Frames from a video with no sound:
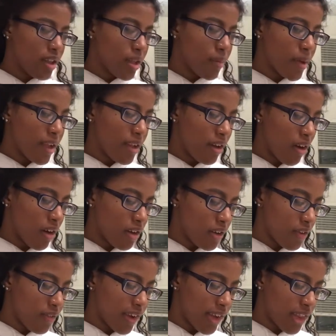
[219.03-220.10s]
depending on
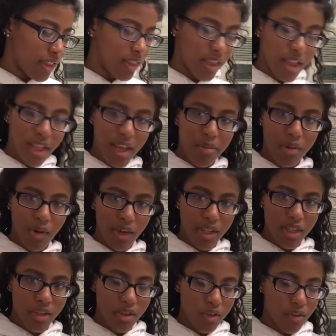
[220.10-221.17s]
if I think I'm going
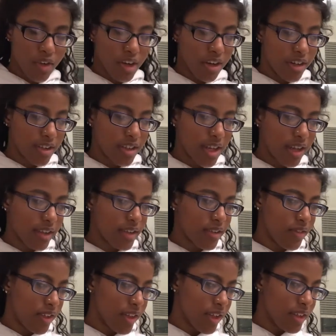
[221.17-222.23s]
to do rigorous
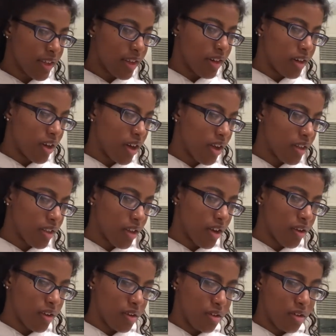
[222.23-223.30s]
activity that day or not, then
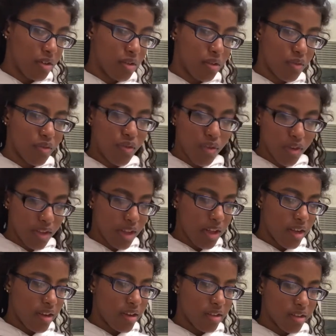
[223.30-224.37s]
I'll usually do four
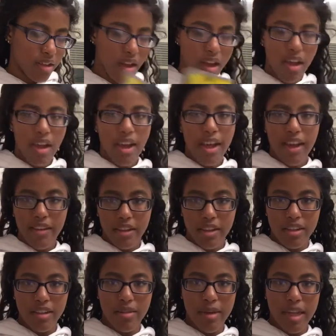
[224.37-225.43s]
layers. It really
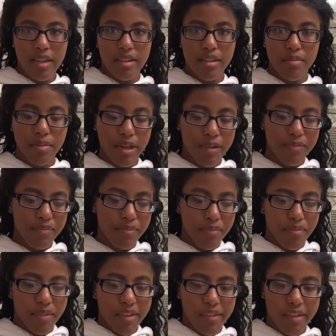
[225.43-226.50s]
just depends. But
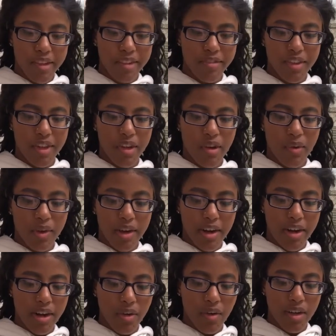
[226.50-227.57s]
for this video, we
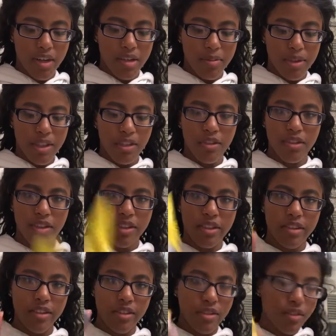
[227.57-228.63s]
are going to be using
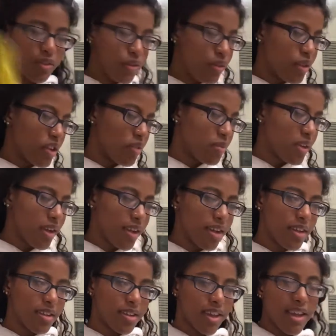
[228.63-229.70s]
this glue just
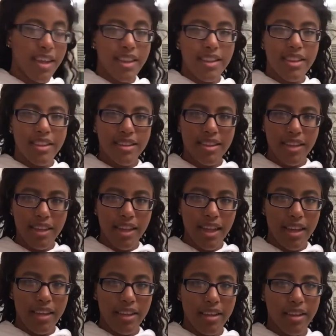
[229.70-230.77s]
because this can
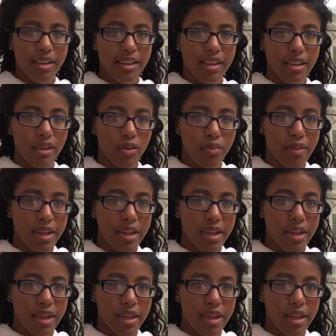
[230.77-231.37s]
get a little